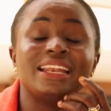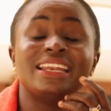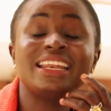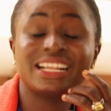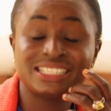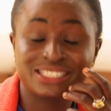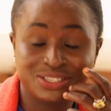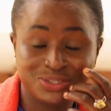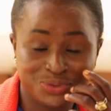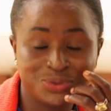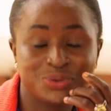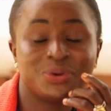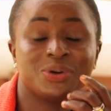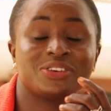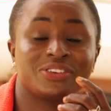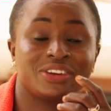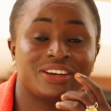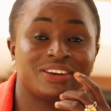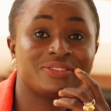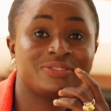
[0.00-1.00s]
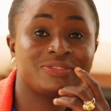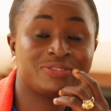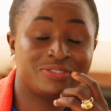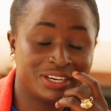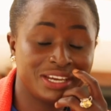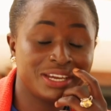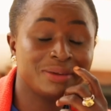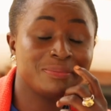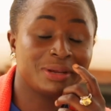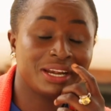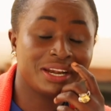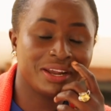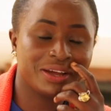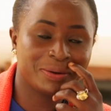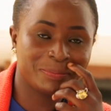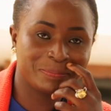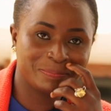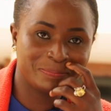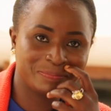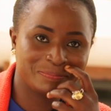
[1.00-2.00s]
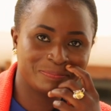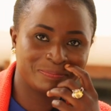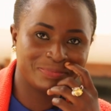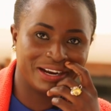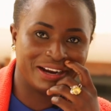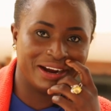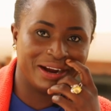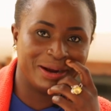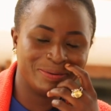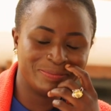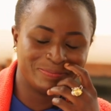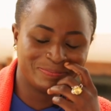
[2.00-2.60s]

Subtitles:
That is 200 freaking million there.